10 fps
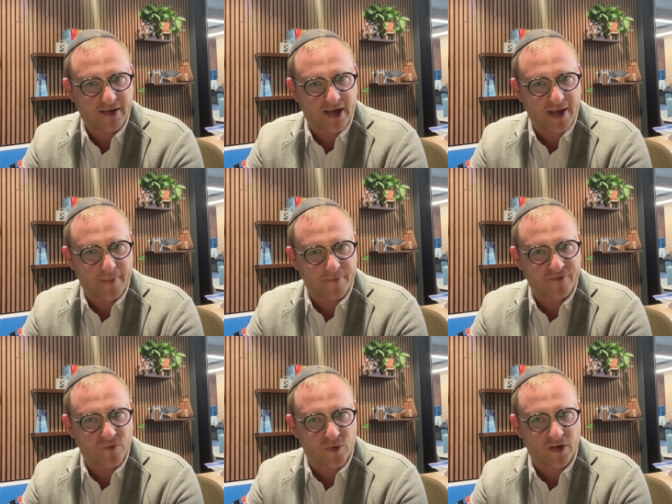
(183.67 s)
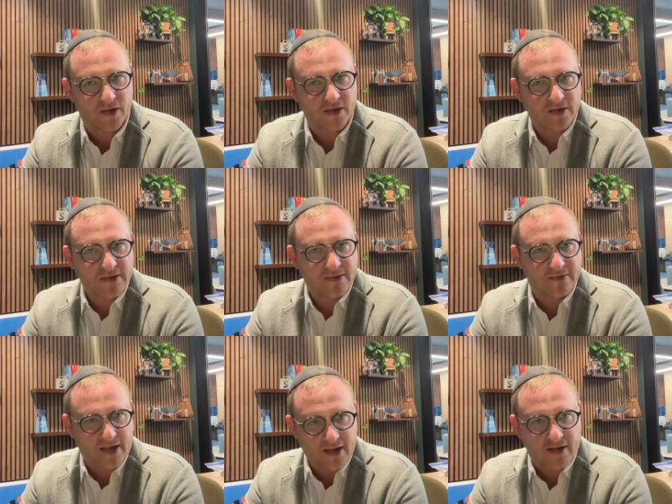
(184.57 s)
um, for
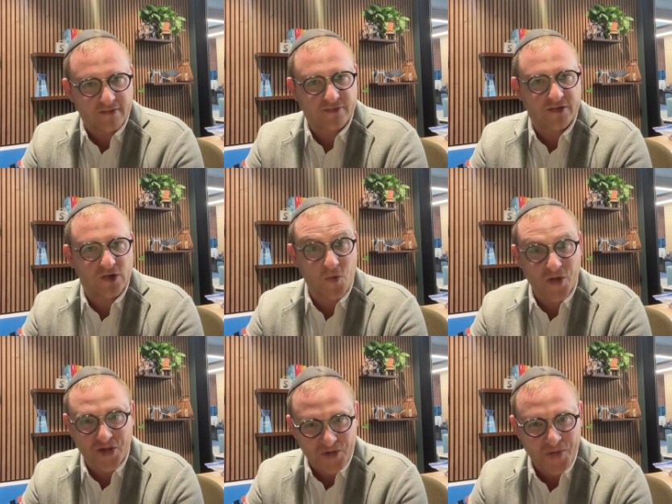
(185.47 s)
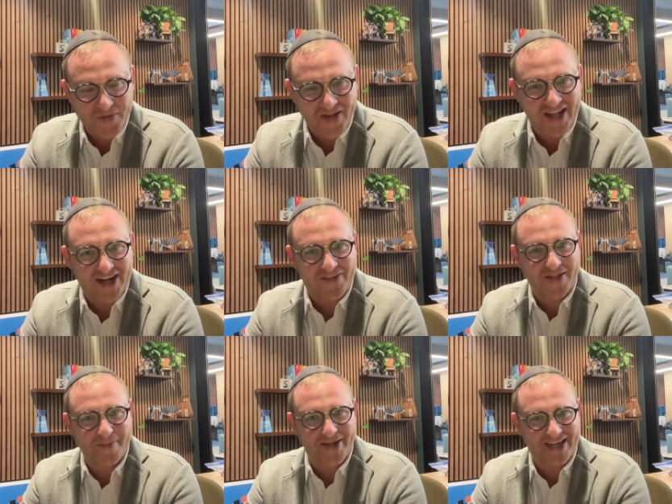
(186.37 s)
data, for owning your own data,
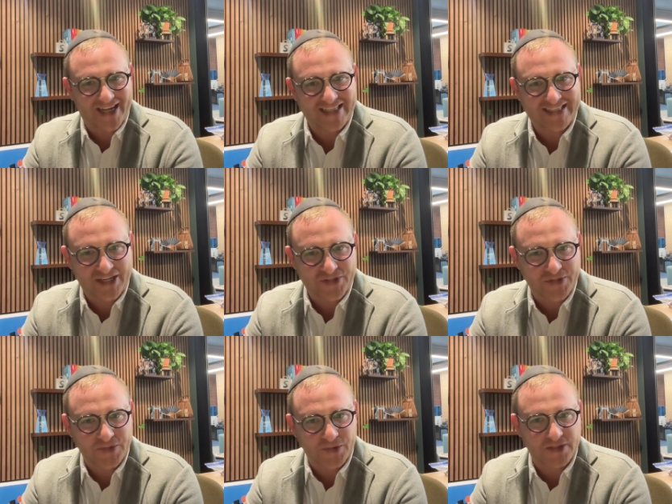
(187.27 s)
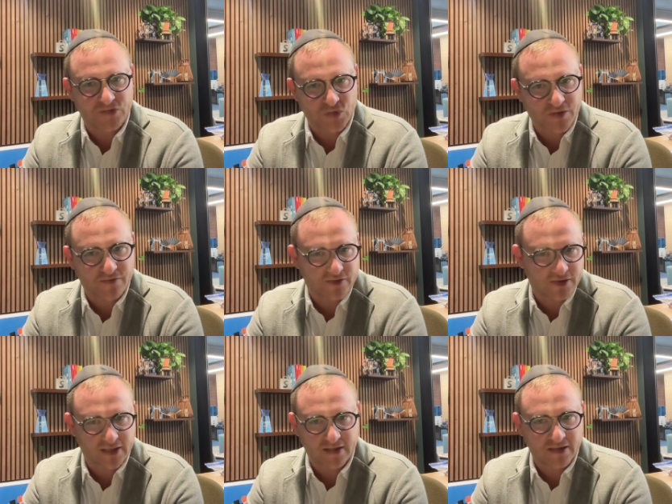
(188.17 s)
really being a, a central source of truth for
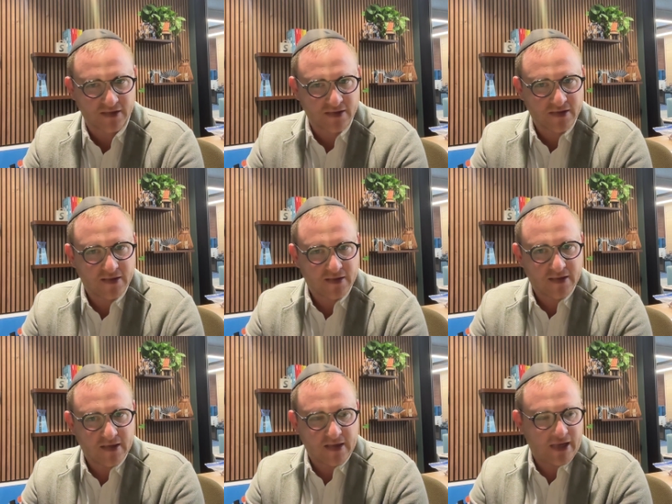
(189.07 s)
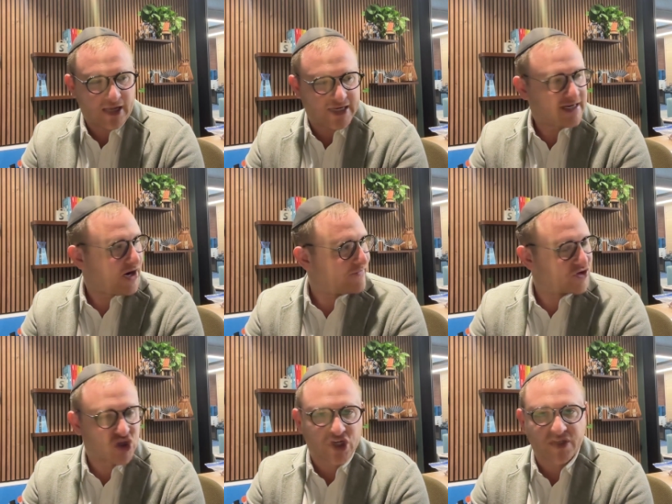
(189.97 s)
the an entire
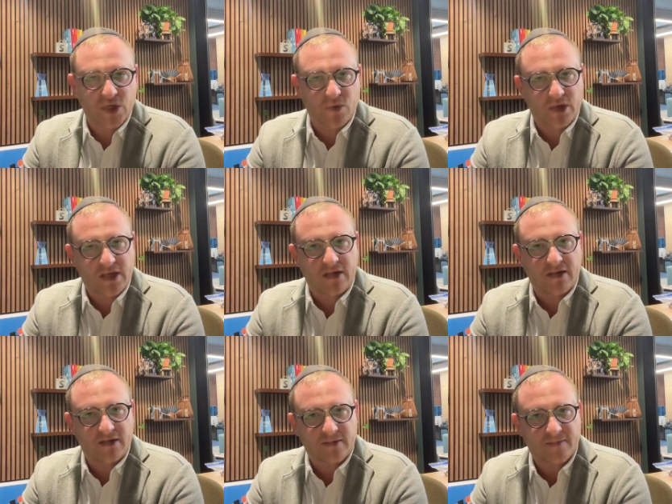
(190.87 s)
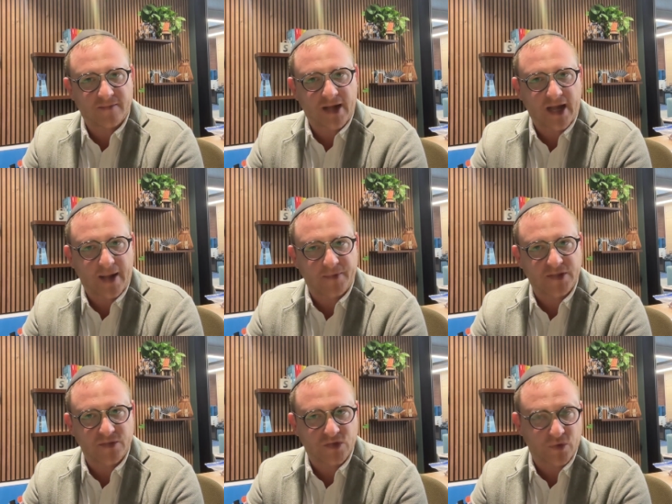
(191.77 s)
infrastructure that you need um,
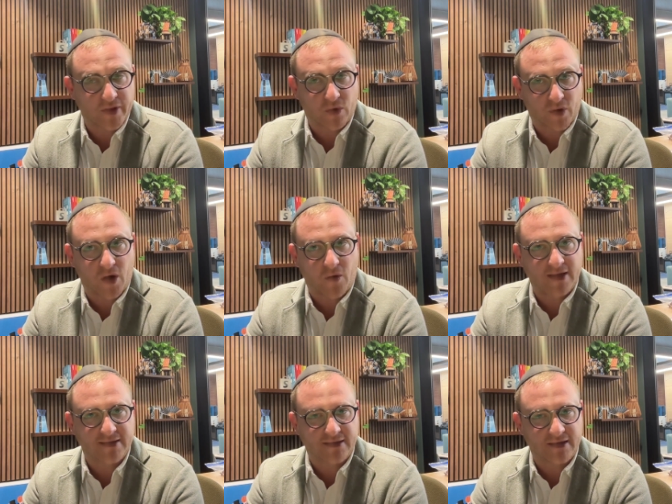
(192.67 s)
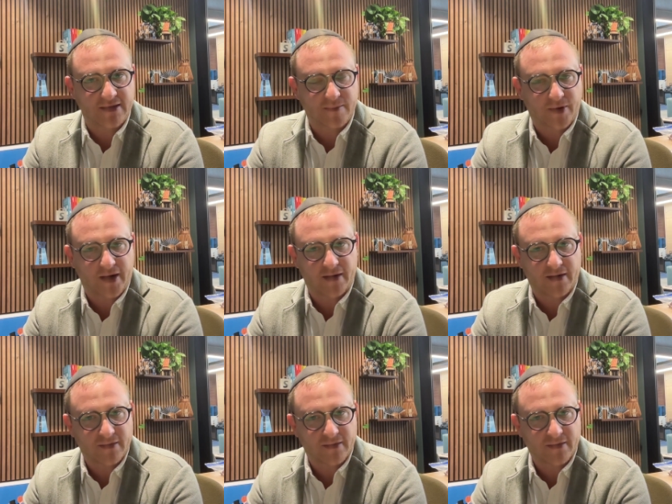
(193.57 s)
to, to really grow as a DTC brand.